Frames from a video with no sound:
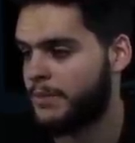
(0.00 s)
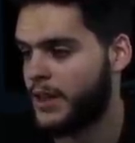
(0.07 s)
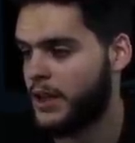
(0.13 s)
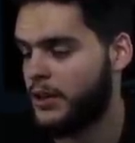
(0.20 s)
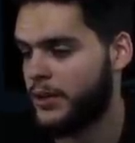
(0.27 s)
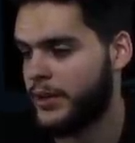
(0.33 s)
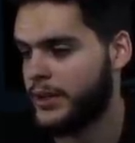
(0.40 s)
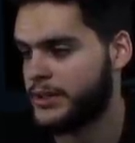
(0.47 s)

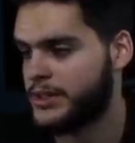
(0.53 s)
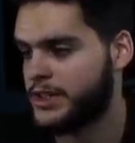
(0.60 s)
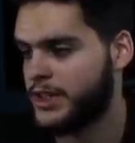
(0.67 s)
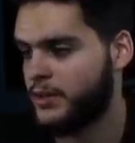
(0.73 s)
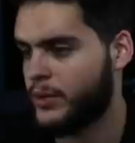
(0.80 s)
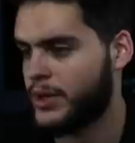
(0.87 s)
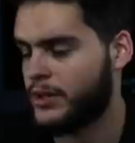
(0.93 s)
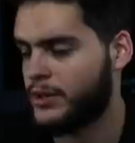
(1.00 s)
All right, let's see
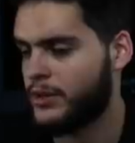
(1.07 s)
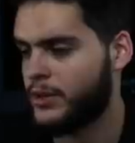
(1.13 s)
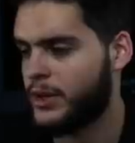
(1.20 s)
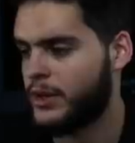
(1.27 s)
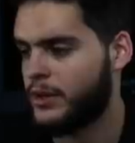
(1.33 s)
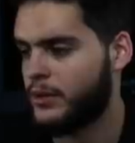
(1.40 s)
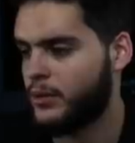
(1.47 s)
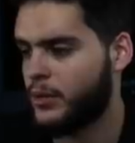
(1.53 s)
what we can do
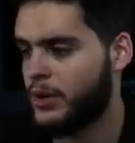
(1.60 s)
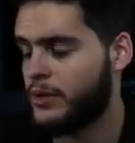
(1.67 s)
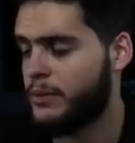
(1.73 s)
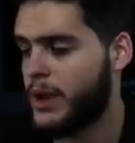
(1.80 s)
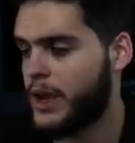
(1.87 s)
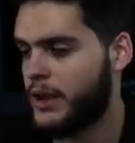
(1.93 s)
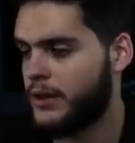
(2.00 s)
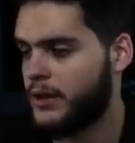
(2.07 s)
here. We're in
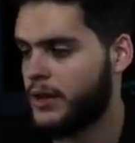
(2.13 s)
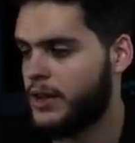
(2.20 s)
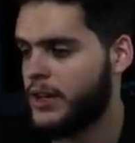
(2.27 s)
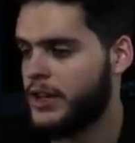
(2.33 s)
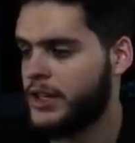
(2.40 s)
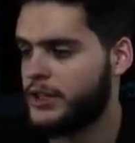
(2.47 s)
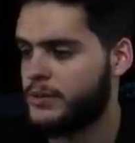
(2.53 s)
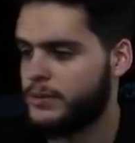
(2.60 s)
man.
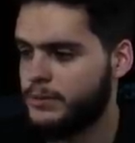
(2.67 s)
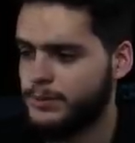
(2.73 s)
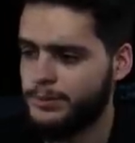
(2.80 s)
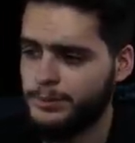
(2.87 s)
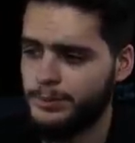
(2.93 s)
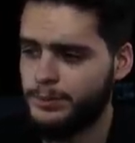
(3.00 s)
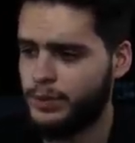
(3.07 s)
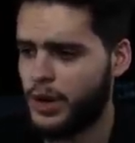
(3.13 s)
He's
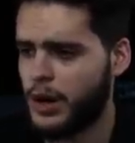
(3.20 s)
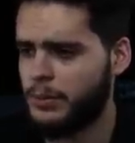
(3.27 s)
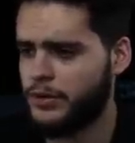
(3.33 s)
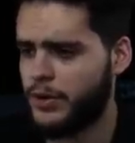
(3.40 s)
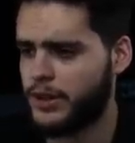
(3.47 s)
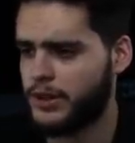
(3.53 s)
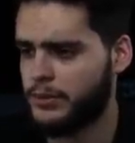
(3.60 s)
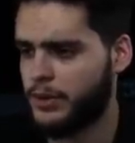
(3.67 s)
probably
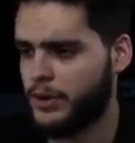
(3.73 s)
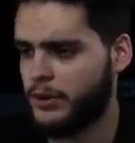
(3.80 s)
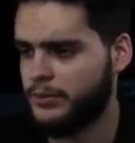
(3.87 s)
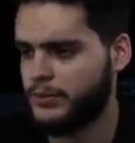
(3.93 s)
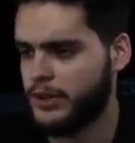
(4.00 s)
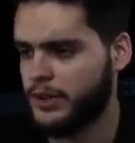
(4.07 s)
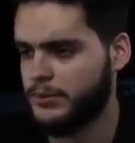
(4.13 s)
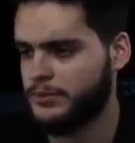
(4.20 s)
running the ball.
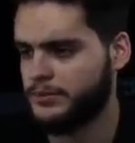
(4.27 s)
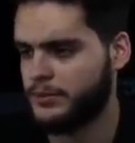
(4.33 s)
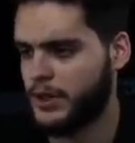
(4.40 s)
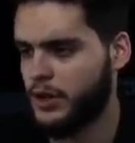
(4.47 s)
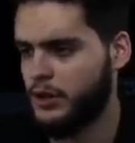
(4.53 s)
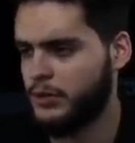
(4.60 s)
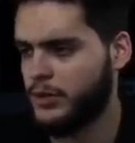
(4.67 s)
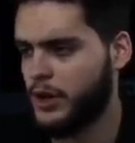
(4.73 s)
Yep.
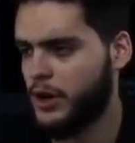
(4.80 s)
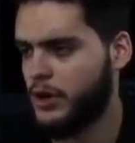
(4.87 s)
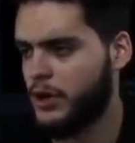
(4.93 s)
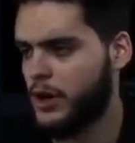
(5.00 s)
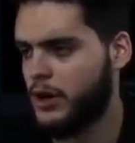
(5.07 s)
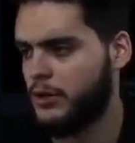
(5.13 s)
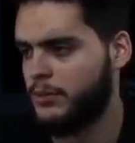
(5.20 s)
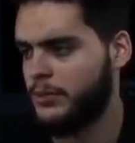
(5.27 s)
Nope. No.
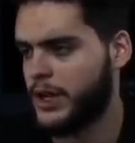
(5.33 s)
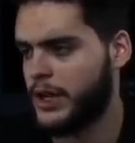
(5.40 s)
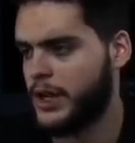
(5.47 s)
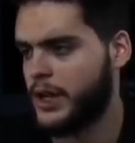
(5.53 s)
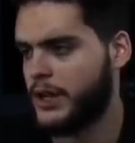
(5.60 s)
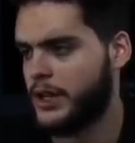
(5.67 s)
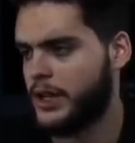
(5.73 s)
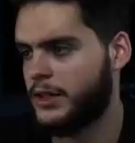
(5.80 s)
Oh, I
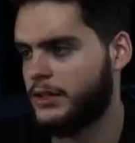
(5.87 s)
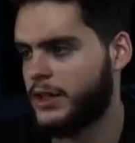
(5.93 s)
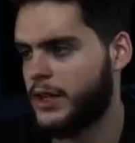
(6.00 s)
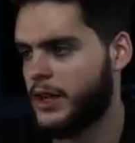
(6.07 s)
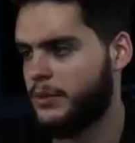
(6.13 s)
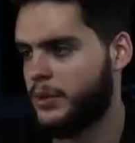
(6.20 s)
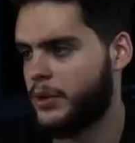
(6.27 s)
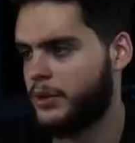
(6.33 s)

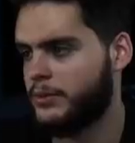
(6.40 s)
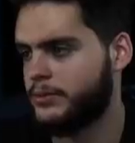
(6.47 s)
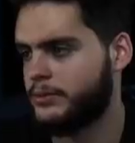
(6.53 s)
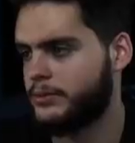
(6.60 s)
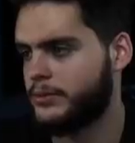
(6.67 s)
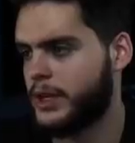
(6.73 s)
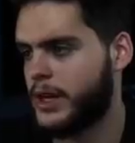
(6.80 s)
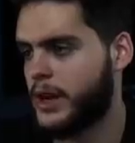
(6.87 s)
got burnt.
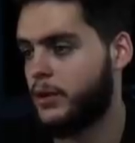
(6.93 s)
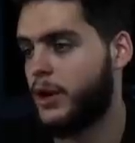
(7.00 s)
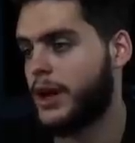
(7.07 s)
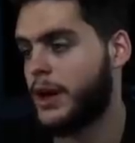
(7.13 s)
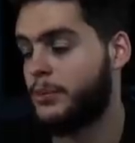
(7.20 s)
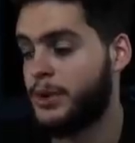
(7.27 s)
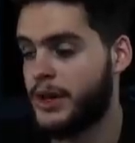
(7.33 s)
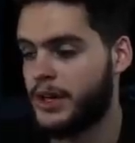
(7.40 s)
I
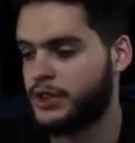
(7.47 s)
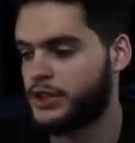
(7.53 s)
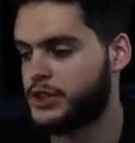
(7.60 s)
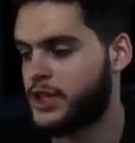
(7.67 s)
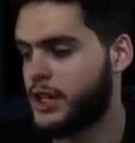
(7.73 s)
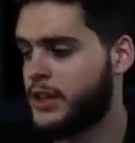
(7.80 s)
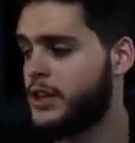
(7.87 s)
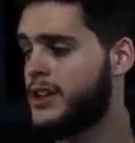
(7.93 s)
got beat, I should
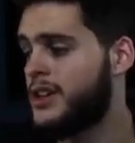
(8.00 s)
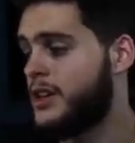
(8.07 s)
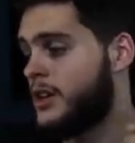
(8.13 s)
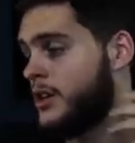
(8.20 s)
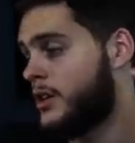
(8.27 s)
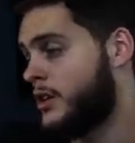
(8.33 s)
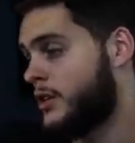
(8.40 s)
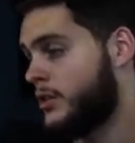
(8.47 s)
say.
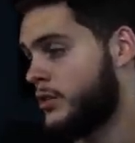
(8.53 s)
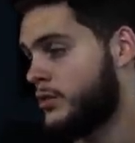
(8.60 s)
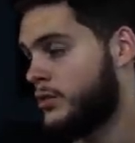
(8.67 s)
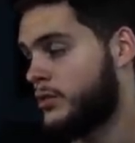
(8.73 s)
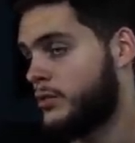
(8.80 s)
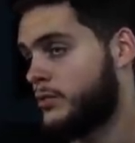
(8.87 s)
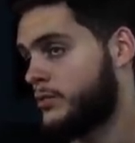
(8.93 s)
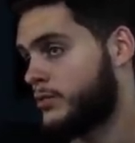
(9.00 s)

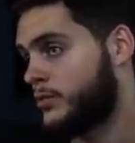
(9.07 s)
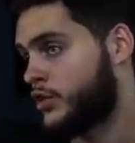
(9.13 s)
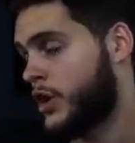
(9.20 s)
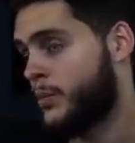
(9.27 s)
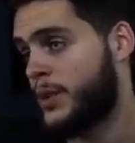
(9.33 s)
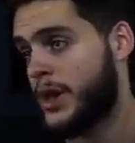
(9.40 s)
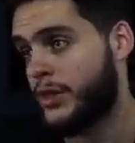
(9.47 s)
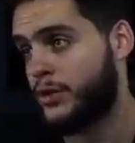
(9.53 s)
Great bad